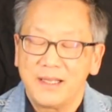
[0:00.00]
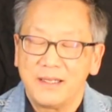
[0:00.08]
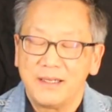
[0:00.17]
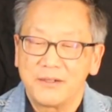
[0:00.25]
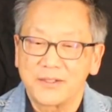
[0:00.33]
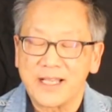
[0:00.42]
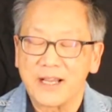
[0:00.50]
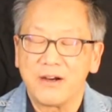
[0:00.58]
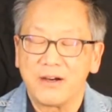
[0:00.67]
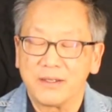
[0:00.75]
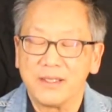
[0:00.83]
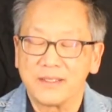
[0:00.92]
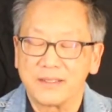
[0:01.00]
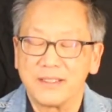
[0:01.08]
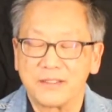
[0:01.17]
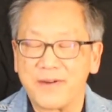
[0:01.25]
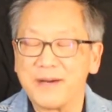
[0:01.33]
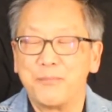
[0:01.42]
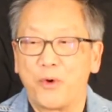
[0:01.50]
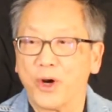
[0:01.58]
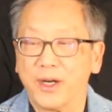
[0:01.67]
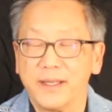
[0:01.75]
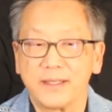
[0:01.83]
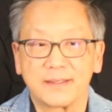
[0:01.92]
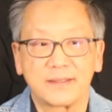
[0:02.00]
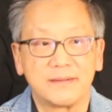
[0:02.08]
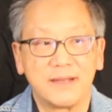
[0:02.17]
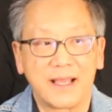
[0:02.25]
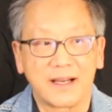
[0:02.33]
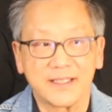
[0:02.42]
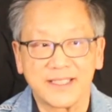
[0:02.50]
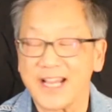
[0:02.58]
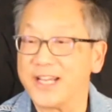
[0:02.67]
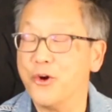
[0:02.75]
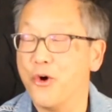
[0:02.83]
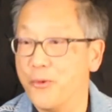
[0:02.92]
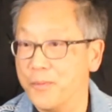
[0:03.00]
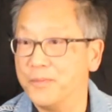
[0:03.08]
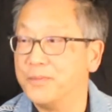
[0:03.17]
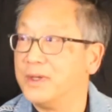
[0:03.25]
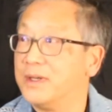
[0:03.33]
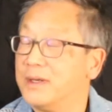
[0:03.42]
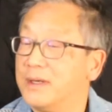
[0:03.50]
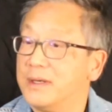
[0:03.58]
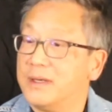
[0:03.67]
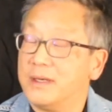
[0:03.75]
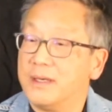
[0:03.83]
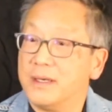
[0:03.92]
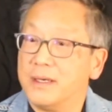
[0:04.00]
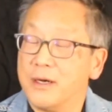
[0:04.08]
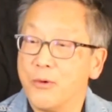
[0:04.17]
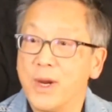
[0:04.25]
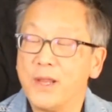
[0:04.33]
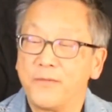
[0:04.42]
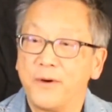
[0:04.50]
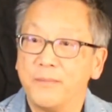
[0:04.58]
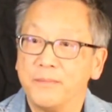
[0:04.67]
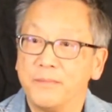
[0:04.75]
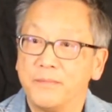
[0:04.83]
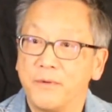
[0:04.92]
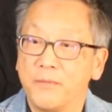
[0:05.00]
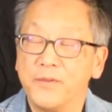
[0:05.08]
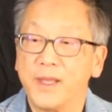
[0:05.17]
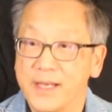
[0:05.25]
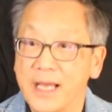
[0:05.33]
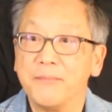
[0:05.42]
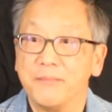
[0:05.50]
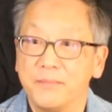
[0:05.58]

Little Saigon is very important. It's like a second home away from Vietnam.